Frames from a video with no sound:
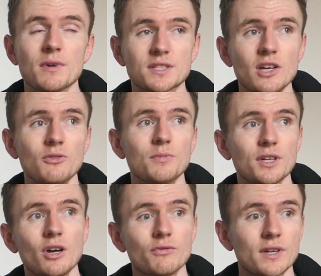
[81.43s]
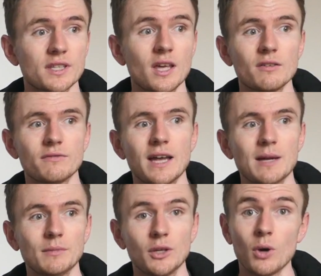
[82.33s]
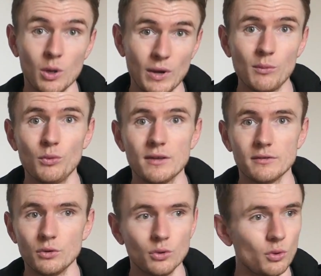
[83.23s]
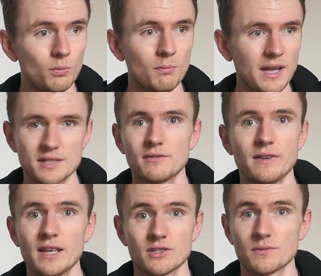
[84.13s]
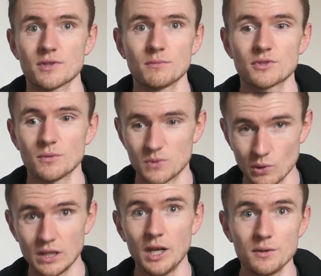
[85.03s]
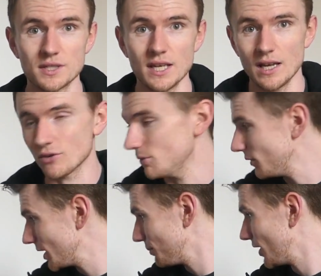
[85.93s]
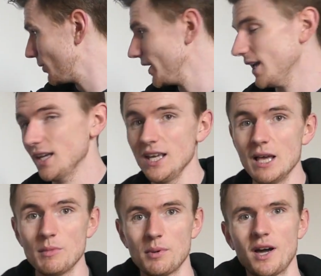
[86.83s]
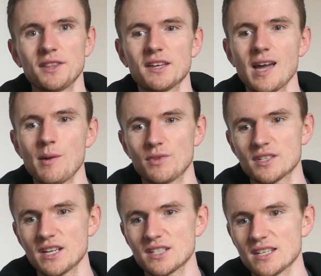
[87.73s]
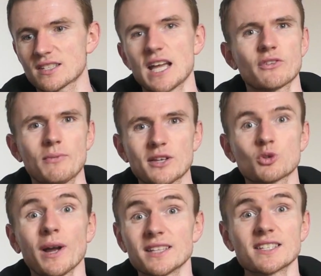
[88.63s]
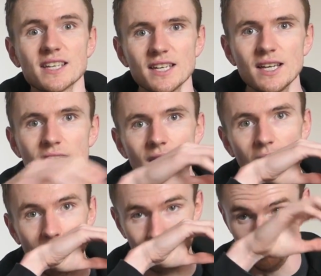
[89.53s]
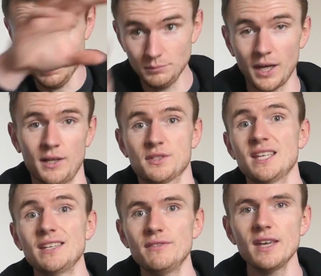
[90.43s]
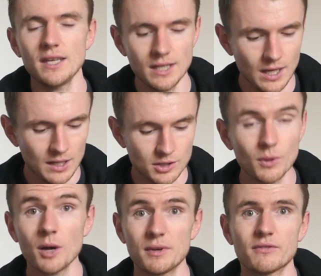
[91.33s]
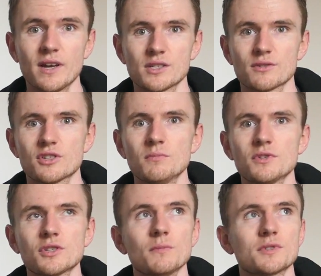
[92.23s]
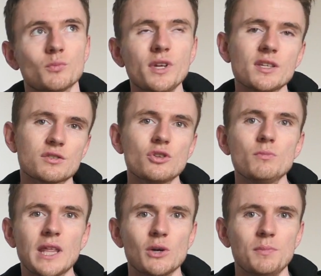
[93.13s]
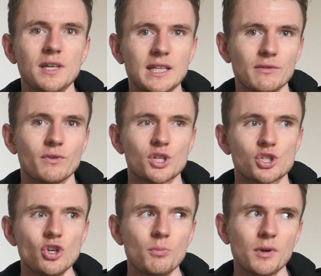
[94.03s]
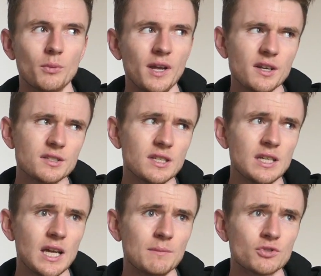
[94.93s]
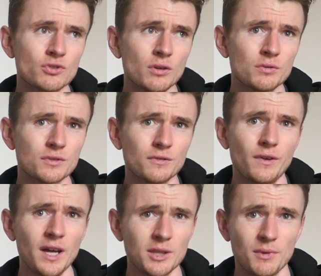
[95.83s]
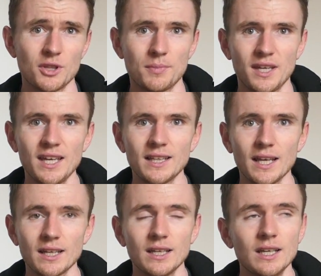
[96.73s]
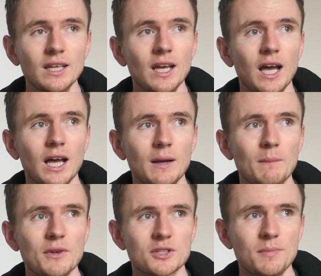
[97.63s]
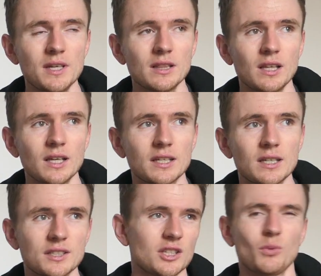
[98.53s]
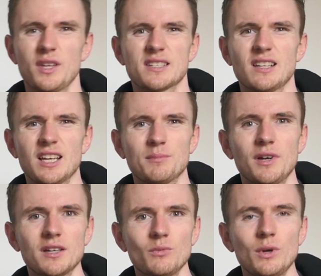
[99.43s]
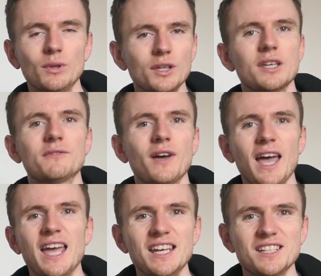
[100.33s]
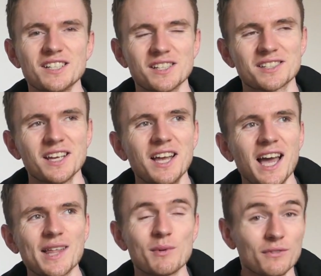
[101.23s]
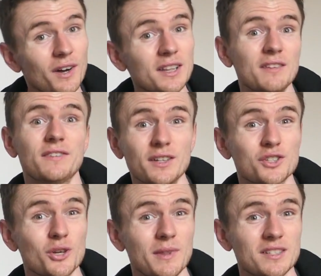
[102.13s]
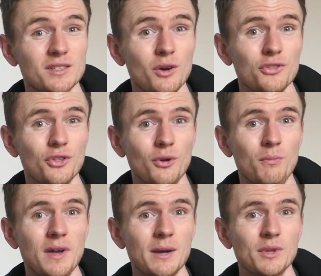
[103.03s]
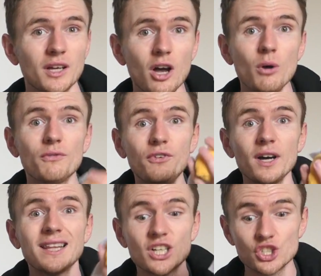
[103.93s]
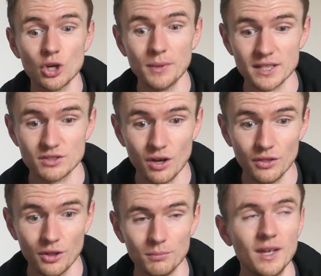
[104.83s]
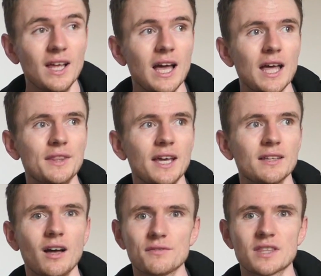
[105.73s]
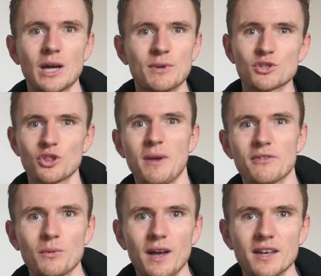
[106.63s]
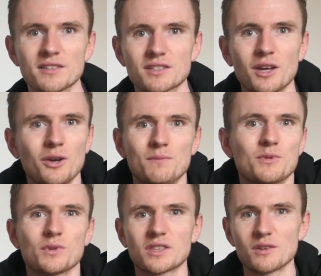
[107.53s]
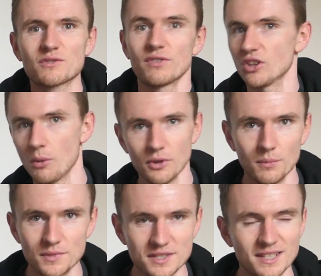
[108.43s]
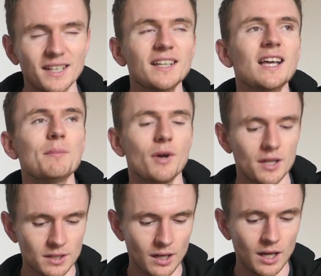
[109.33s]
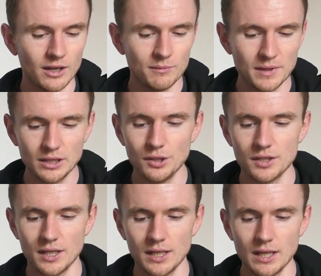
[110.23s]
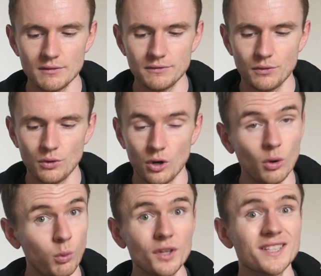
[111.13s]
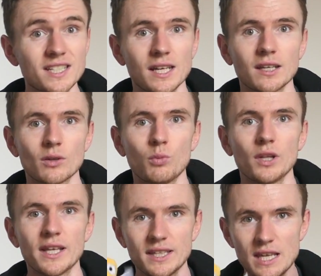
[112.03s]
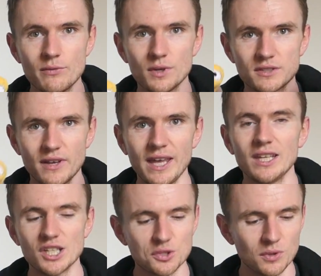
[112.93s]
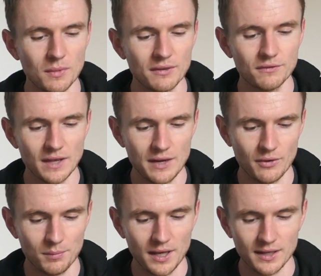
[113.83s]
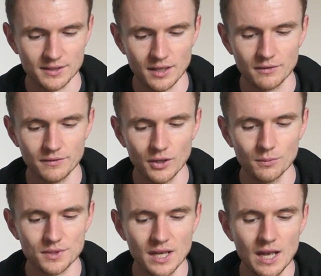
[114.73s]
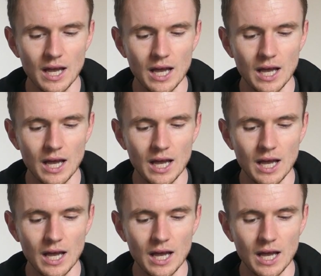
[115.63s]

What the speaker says: Myself, my girlfriend and her family, who I went with, all massive fans of Simpsons. We've got loads here. I've got my pile here. Behind the camera, there's actually a stack of about 20 by our TV. So we are big fans of Simpsons, and we assumed they would be in every shop, but we actually struggled to find them at the beginning. It was a bit like, I don't know what it's like, but we were looking for ages, and we finally found a shop that sold them, and we're like, oh, finally, a shop that's got them. And then after that, we saw them everywhere. So it's one of those phenomenons, isn't it? But I've been looking for, or wanting, the Wally and Eva ones for ages. One of my favourite Pixar films.